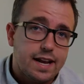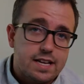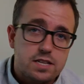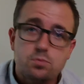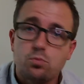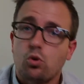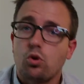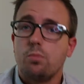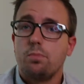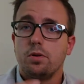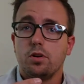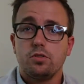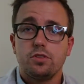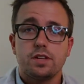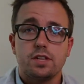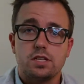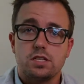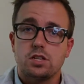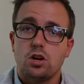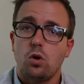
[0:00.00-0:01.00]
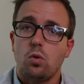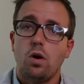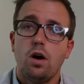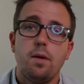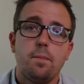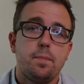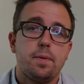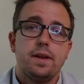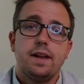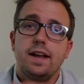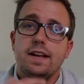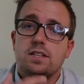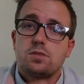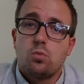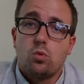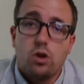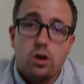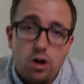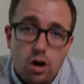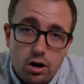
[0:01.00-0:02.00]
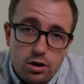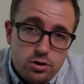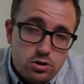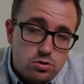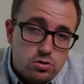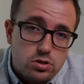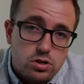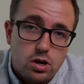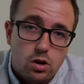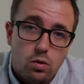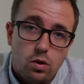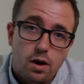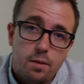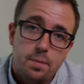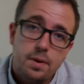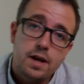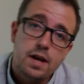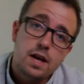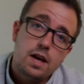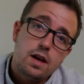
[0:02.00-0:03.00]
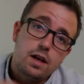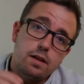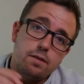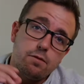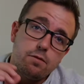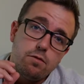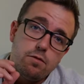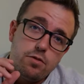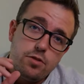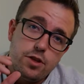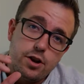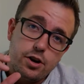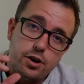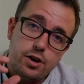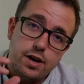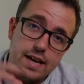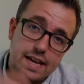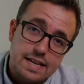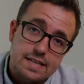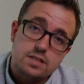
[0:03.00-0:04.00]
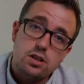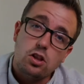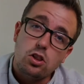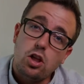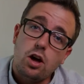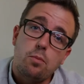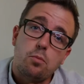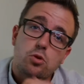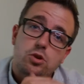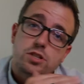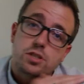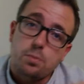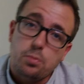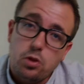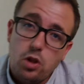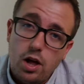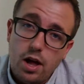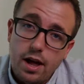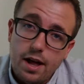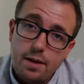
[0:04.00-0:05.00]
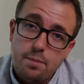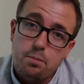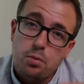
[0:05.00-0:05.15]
as more buildings go up and as more condos go up, there is a lot more supply.